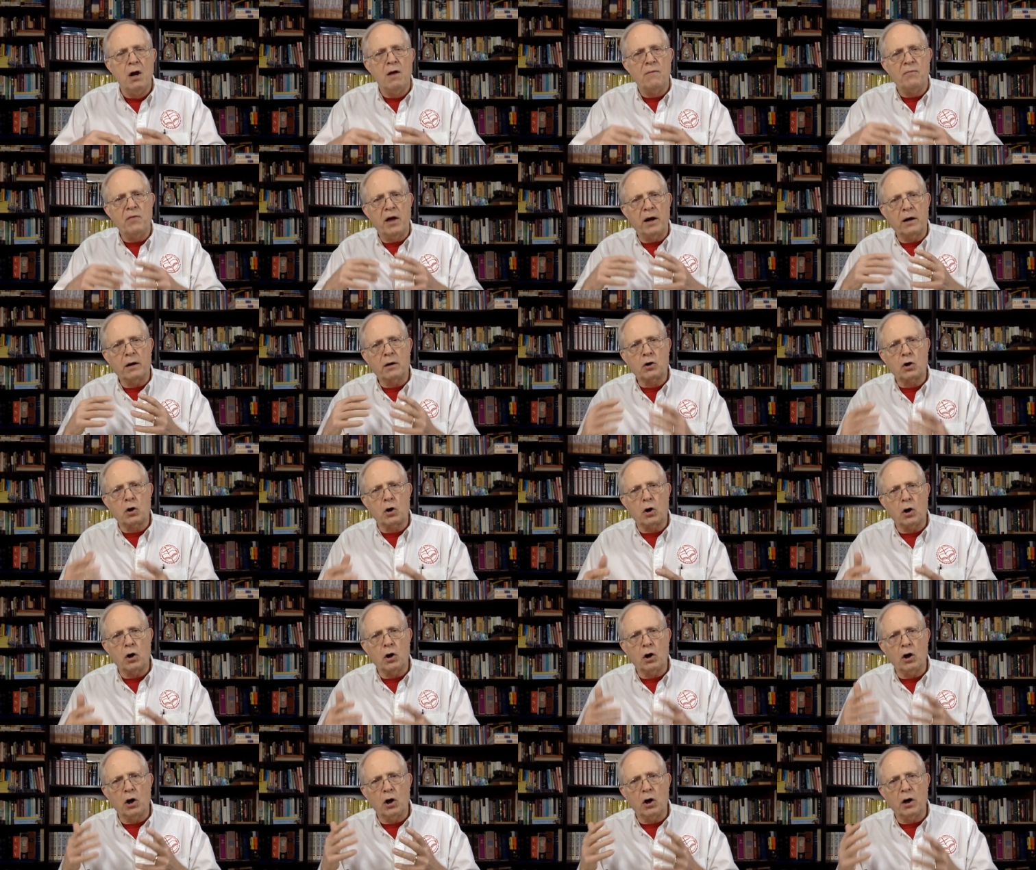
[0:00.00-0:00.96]
that
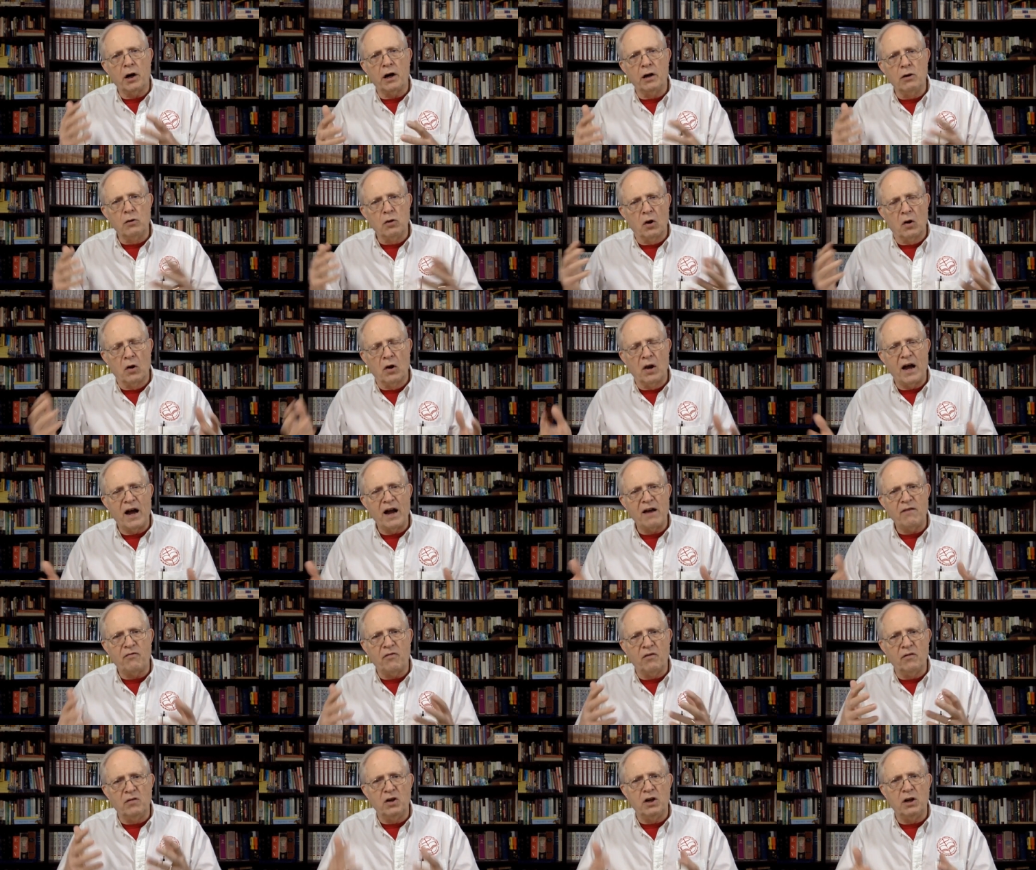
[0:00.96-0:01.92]
occur in the life
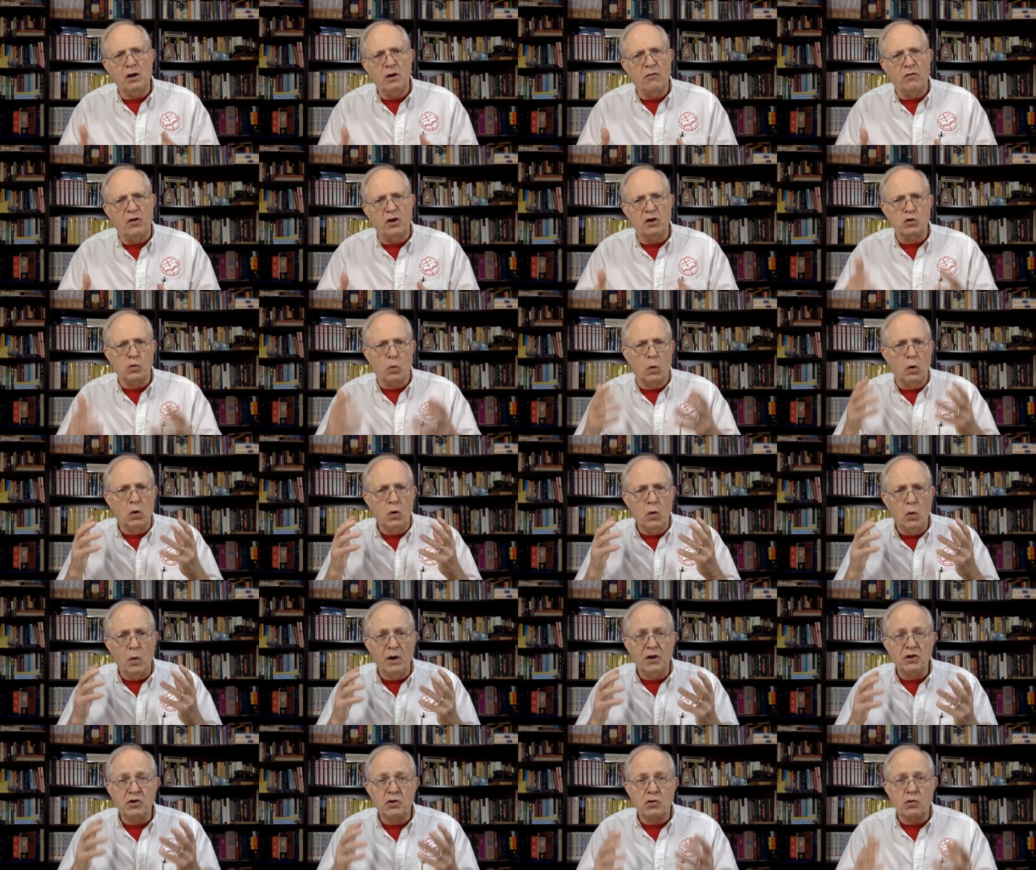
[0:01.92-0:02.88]
of an individual who
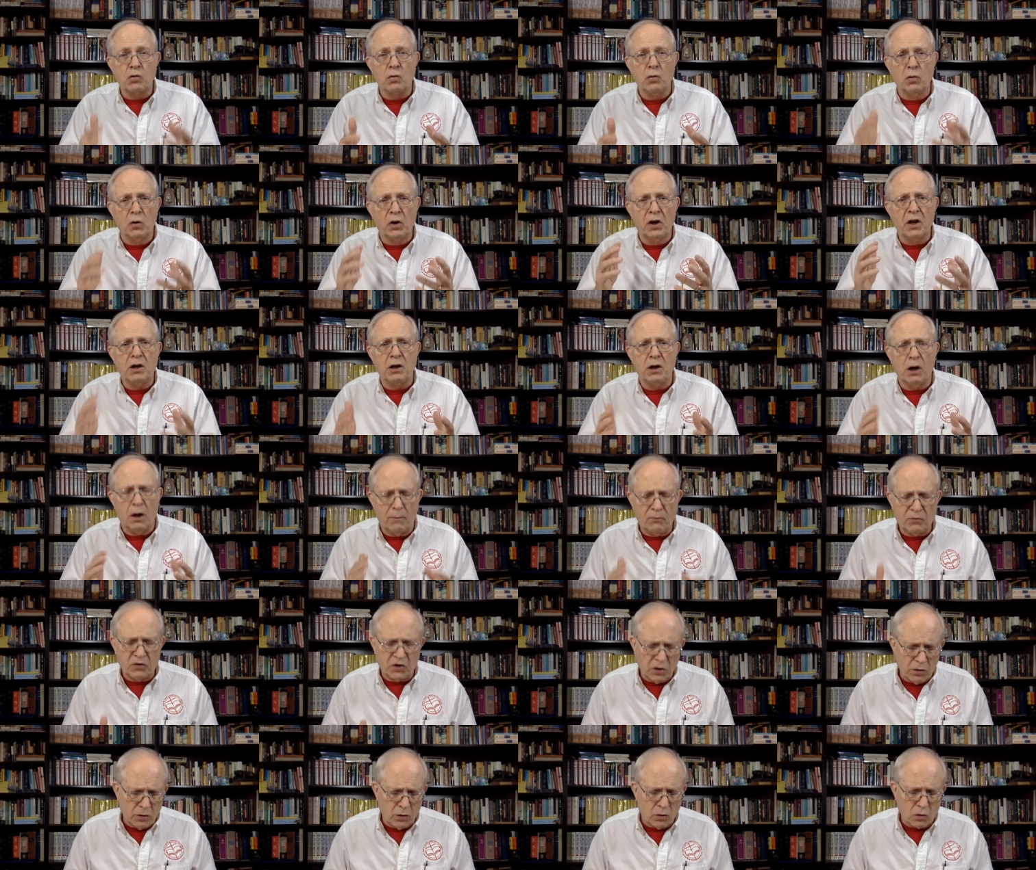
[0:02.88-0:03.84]
has truly come
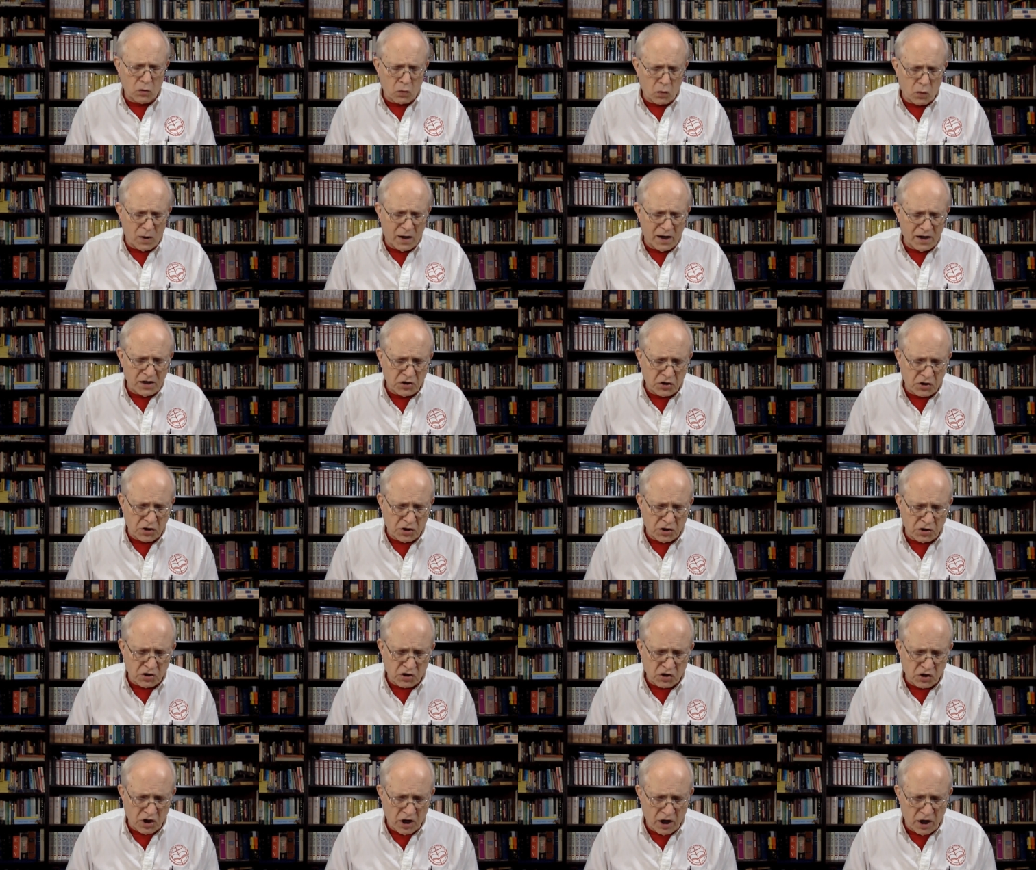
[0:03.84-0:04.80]
to know Christ as
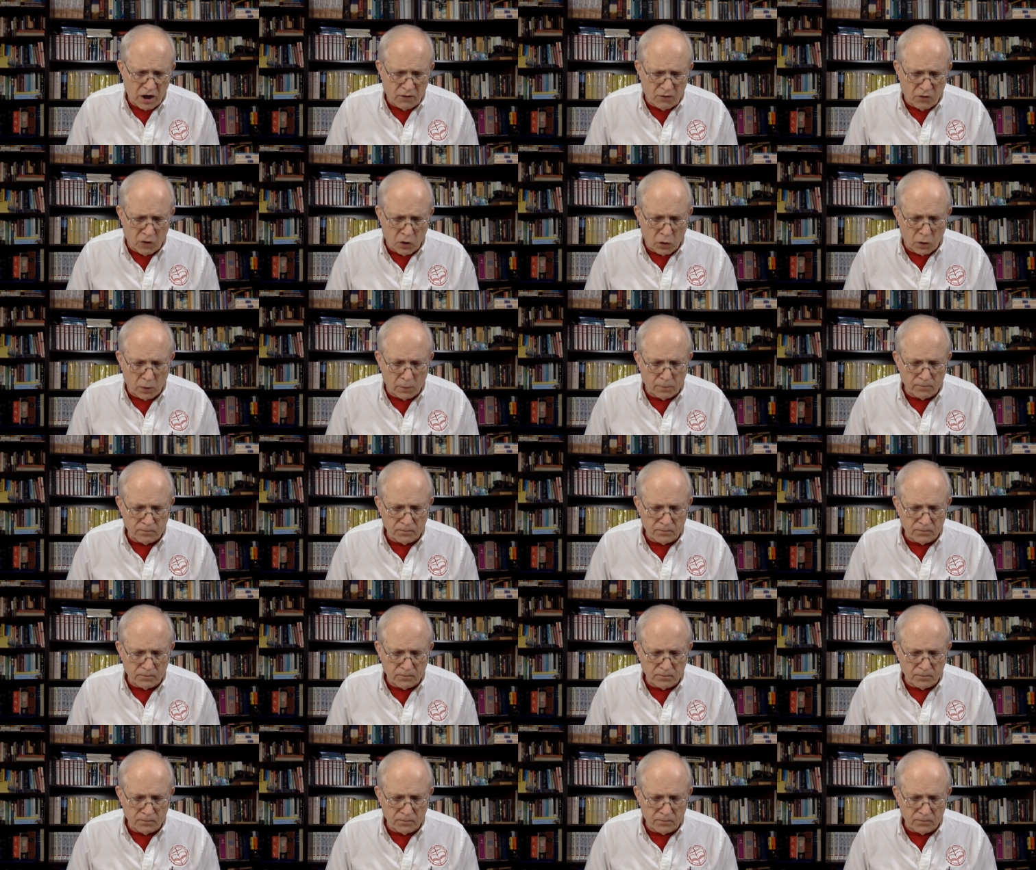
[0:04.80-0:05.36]
Savior.